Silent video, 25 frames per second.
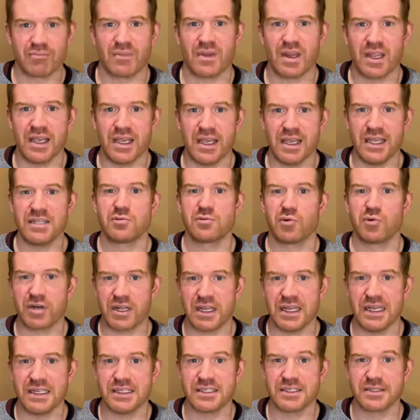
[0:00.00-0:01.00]
It is what it
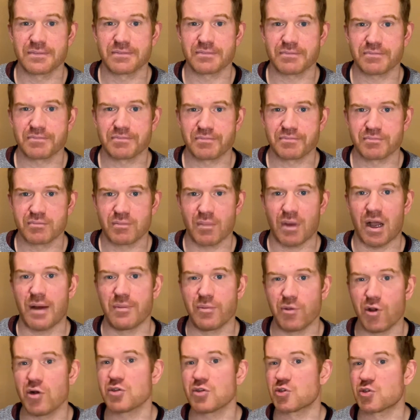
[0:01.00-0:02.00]
is. I'm
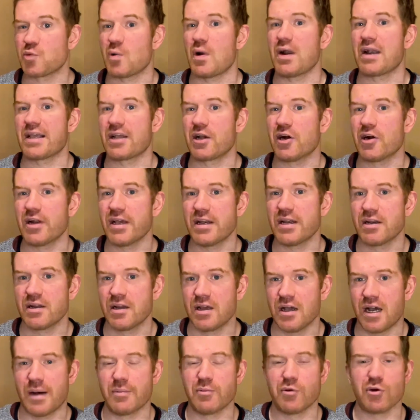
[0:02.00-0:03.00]
not dwelling on it.
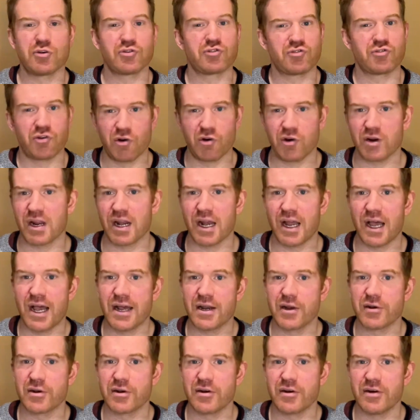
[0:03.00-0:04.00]
I'm not drawing a line
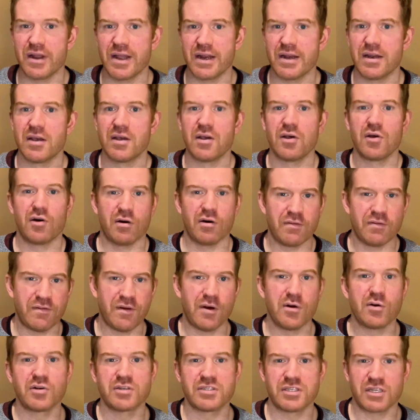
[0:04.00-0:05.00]
under it or
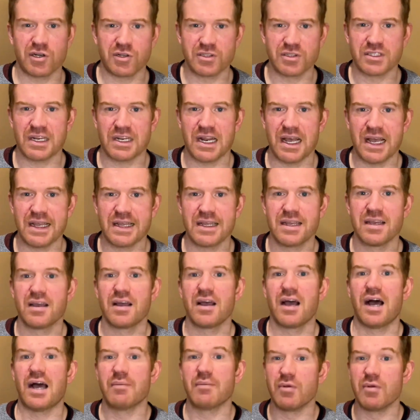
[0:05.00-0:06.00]
focusing on today.
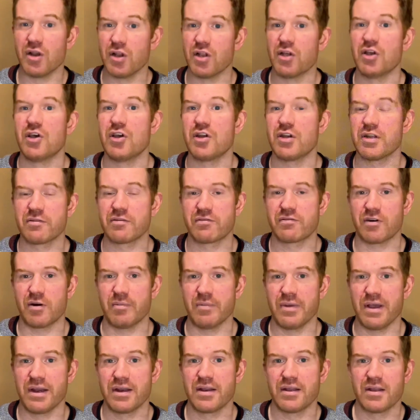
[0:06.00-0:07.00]
I'm learning from
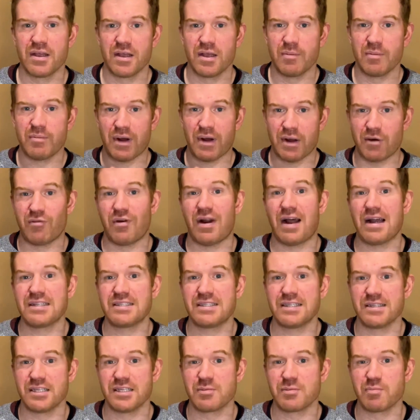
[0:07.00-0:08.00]
it by
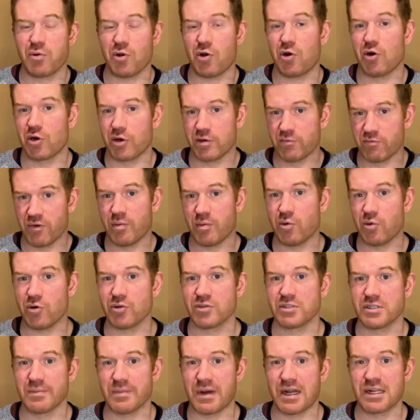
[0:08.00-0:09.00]
writing this blog and
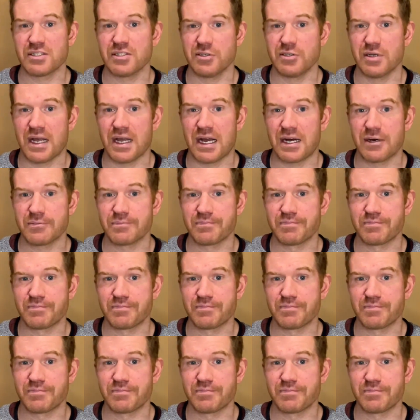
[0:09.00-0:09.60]
reporting back to you now.